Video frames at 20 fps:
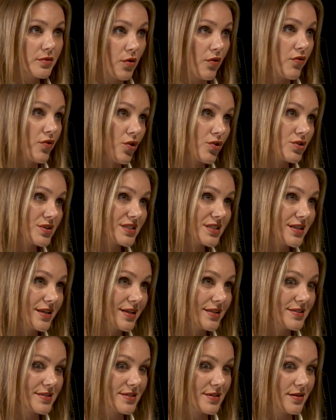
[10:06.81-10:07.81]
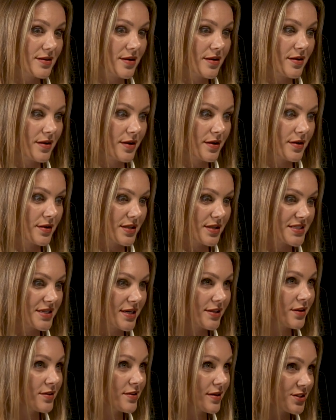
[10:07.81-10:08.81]
of course, it's the
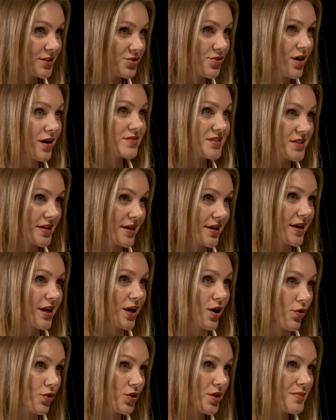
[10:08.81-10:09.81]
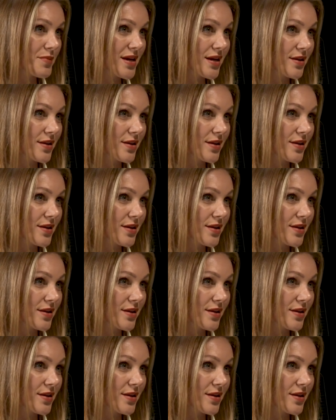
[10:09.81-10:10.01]
sector that drives the economy,